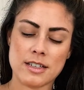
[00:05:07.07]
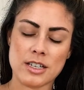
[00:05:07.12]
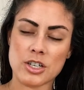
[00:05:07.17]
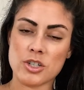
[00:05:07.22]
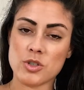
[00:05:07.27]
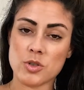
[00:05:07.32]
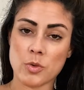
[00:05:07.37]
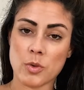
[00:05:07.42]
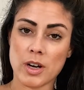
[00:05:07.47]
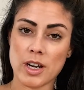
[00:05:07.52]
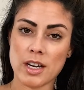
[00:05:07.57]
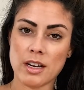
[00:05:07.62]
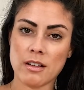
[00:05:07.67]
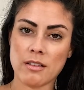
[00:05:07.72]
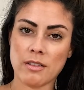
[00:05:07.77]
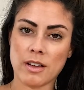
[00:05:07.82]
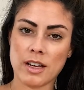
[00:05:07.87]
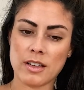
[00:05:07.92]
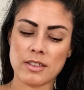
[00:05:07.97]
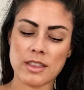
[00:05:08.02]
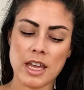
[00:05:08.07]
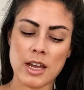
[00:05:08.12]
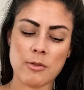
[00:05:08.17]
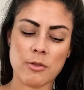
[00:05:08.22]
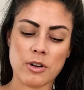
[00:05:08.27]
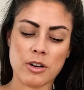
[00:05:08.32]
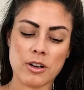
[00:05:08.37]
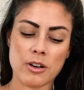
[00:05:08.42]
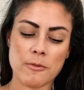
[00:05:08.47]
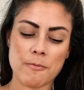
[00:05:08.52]
enjoy. Like, they
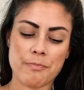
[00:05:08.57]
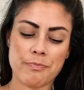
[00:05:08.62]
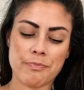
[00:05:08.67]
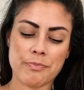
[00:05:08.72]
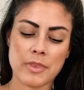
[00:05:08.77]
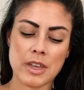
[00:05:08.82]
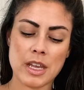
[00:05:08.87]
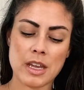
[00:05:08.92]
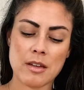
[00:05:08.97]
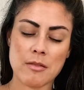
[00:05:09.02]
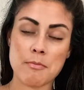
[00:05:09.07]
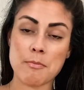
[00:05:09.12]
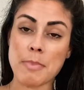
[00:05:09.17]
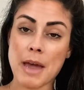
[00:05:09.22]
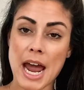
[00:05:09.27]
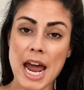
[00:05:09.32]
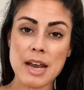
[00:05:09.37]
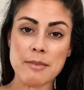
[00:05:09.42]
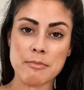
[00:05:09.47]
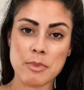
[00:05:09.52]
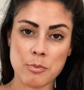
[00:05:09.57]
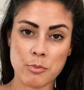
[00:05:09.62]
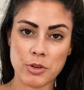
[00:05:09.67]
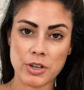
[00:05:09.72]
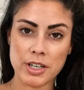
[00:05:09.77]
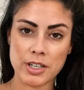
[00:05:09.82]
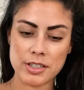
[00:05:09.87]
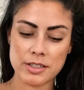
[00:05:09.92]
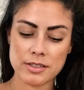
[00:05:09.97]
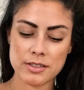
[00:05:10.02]
were bad
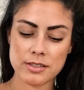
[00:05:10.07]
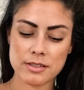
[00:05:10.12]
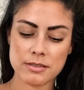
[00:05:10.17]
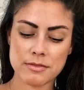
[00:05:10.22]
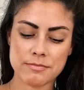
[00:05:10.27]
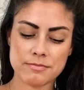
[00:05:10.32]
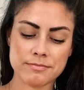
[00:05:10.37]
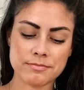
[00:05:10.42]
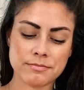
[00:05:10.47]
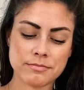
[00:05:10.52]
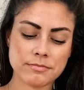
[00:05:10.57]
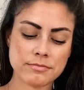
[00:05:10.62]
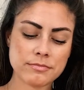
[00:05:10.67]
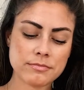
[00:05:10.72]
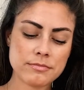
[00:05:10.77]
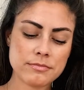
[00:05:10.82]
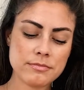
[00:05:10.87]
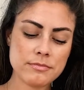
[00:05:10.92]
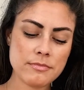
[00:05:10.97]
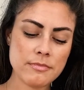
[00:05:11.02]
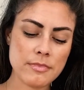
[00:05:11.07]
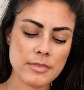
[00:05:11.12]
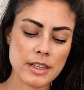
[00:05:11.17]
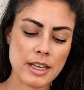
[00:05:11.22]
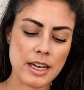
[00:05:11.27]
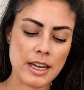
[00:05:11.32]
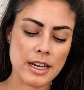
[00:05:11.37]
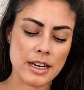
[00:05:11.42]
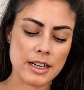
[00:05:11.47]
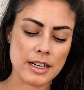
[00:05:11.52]
memories.
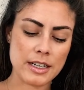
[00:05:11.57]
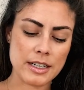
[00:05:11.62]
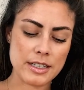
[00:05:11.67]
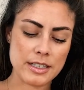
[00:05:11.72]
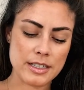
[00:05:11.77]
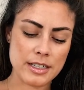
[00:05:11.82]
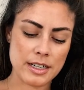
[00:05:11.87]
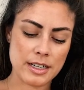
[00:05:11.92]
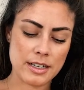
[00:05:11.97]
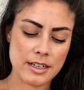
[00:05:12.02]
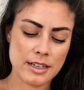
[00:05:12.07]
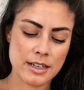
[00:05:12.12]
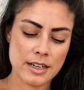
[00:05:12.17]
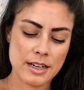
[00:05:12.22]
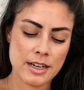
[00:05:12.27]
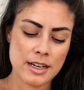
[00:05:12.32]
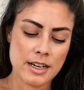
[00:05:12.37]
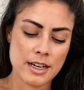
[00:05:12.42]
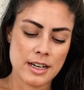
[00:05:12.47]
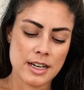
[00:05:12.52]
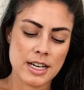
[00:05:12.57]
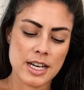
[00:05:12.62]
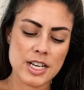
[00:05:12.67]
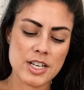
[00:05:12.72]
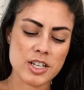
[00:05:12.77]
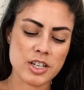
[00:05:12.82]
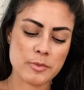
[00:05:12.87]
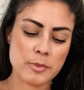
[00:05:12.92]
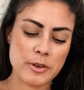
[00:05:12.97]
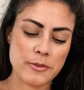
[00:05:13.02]
And it
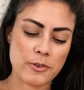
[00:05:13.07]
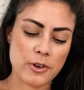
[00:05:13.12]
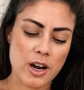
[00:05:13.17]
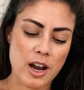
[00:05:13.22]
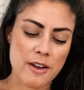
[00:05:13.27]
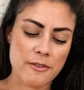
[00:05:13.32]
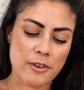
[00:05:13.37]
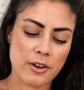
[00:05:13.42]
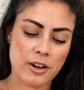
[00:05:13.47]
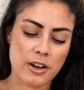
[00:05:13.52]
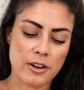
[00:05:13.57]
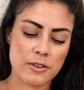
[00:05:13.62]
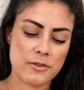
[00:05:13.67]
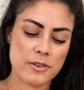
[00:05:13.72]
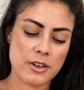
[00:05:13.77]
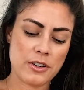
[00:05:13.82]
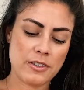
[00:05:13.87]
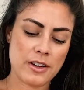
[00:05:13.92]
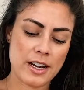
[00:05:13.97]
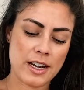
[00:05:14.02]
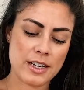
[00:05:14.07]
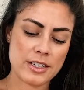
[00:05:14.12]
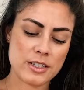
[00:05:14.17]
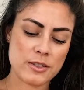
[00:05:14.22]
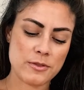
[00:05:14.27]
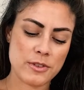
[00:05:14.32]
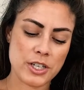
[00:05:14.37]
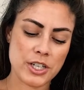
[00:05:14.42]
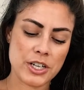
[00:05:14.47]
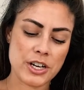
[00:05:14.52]
took me forever, I feel like,
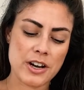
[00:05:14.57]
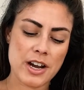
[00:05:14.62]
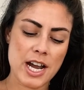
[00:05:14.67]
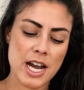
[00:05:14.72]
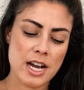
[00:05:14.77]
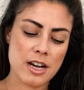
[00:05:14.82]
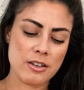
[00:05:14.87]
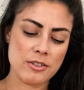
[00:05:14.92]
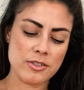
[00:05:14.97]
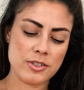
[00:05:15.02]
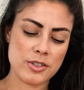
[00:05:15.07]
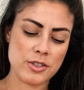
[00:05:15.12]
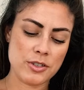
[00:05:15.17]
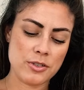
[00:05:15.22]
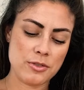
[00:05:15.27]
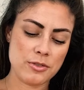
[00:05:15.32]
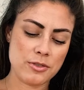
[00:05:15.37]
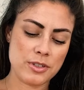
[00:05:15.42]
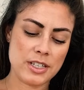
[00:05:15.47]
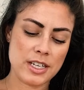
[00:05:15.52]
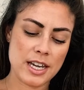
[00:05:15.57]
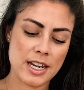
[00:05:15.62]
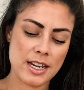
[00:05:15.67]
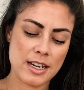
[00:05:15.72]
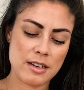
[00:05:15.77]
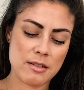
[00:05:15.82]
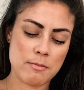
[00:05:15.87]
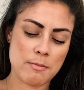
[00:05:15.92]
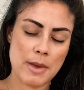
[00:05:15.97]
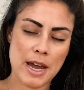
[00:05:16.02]
to figure out how to
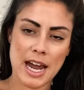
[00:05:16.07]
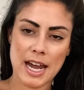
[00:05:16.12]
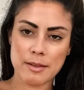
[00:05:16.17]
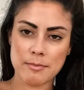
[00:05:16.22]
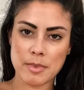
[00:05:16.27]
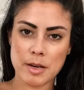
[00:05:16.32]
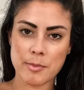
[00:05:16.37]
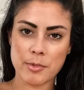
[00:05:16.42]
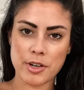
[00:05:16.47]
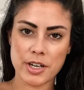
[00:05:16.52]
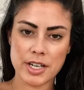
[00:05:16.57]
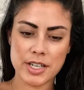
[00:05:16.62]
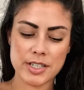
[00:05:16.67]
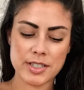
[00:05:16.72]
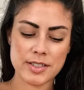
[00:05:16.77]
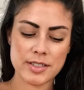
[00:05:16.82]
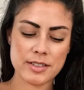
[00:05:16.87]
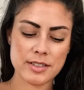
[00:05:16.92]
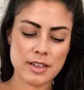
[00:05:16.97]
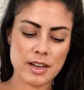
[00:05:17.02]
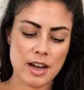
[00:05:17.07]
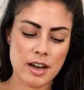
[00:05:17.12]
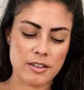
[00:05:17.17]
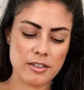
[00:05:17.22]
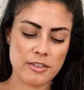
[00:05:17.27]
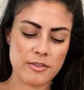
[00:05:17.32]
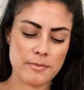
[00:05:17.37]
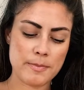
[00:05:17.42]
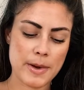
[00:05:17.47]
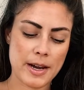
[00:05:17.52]
get bad memories
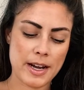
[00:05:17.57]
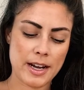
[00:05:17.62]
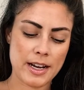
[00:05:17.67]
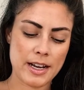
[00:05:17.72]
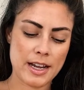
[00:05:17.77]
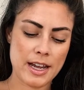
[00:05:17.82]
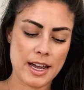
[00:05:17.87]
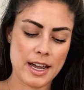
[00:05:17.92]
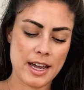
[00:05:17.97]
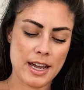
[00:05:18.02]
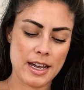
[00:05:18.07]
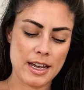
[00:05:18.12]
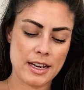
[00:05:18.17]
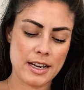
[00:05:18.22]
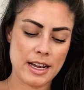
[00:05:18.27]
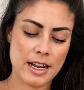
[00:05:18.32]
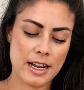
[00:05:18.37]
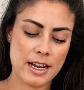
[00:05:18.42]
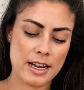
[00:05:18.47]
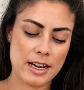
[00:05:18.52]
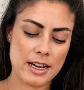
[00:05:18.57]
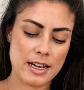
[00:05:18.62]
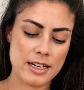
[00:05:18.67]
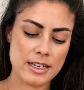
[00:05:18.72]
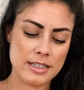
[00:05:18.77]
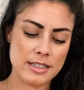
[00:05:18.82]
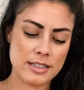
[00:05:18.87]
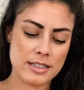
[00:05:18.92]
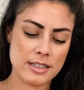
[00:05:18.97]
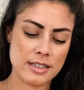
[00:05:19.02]
out of my head
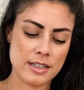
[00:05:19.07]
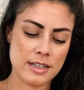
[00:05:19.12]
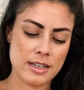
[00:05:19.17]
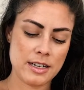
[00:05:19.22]
and